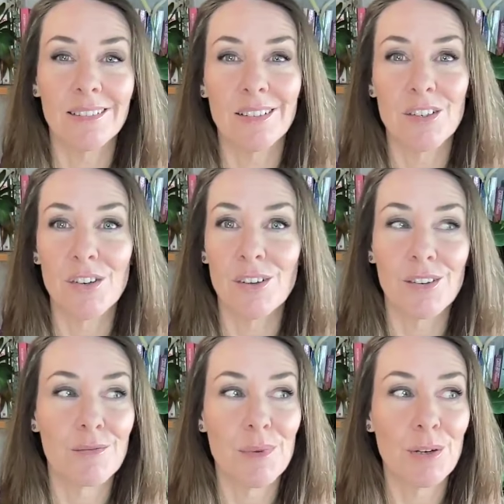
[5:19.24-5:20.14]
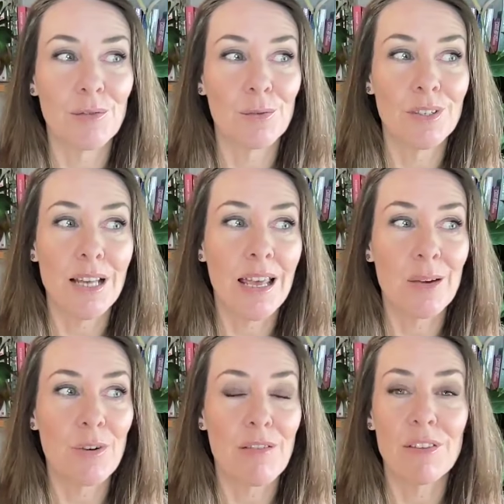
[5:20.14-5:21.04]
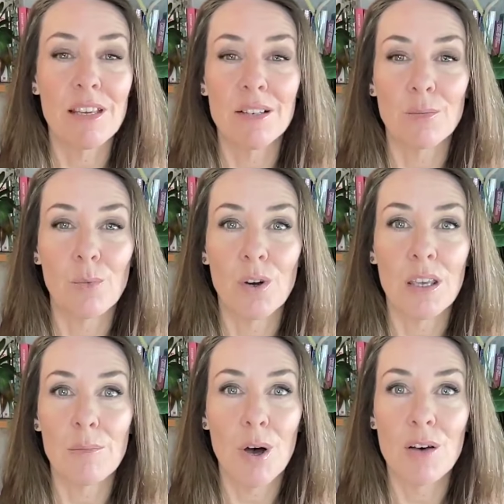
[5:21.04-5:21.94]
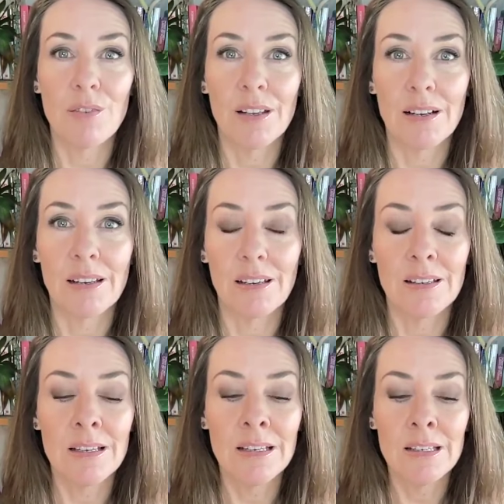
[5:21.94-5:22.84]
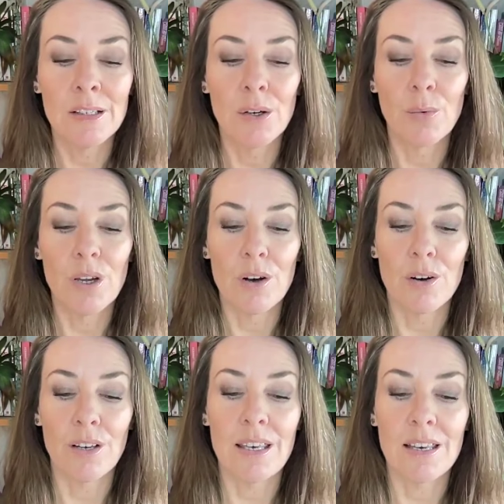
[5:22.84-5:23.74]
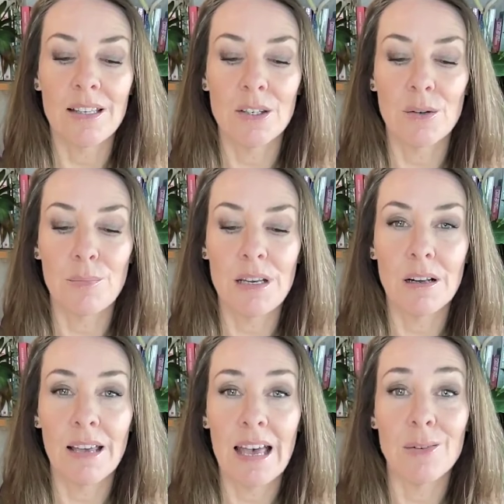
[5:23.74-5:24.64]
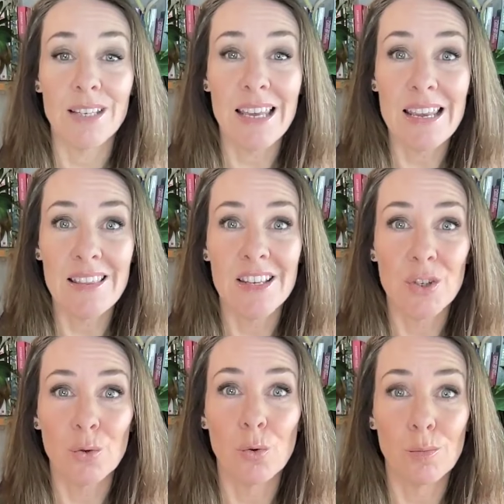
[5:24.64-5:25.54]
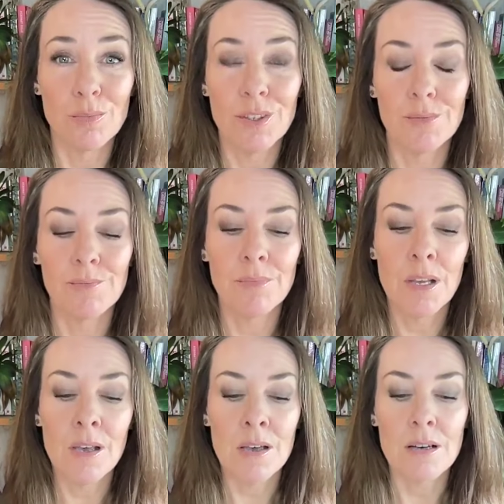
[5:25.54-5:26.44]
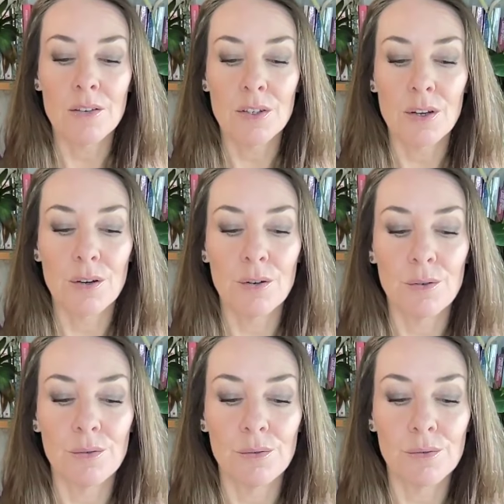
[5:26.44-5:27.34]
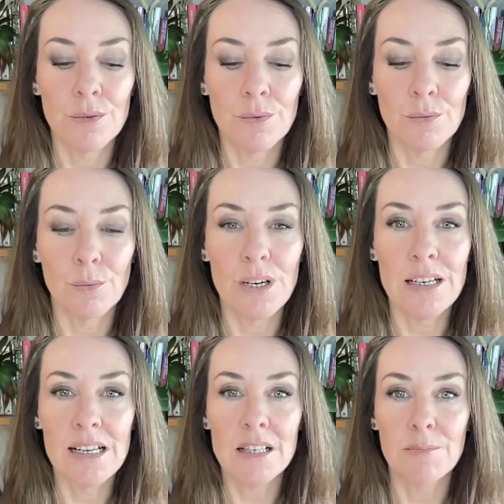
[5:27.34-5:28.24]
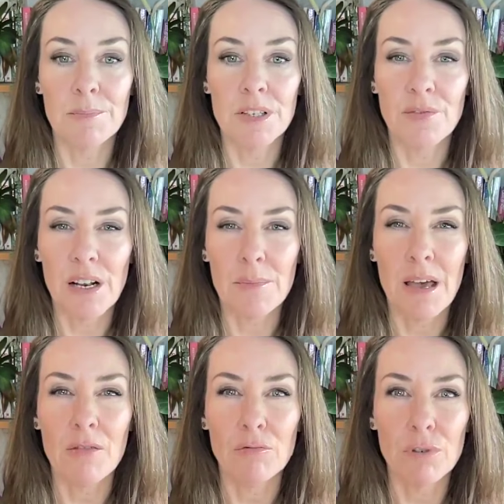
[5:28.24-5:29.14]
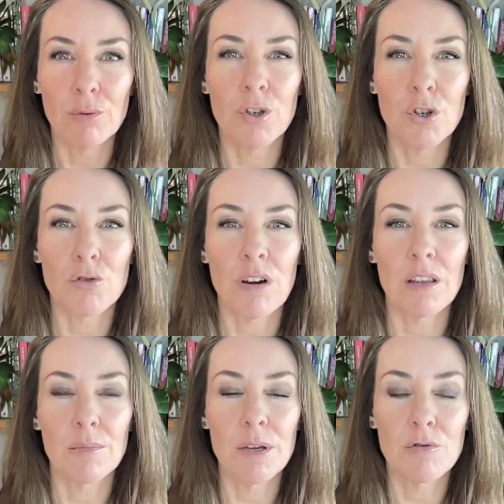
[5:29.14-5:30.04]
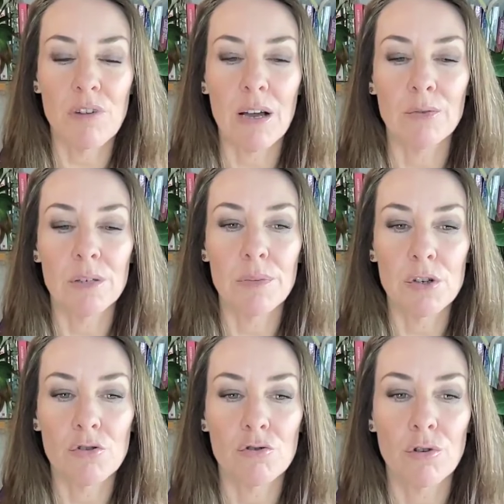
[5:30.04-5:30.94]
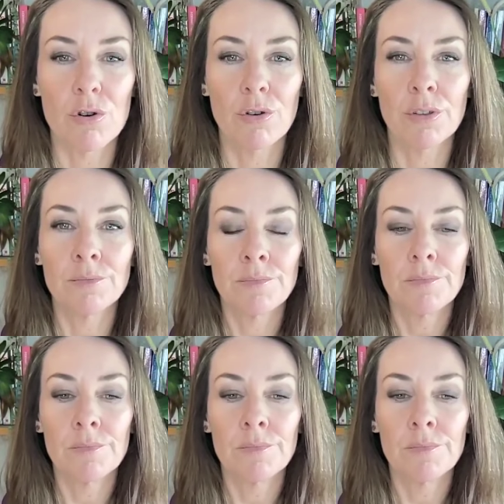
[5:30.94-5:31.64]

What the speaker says: on a beautiful day where everything's working perfectly. You know, we are here to be lighthouse in the storms. And so we need to develop that real strength, be grounded, be strong,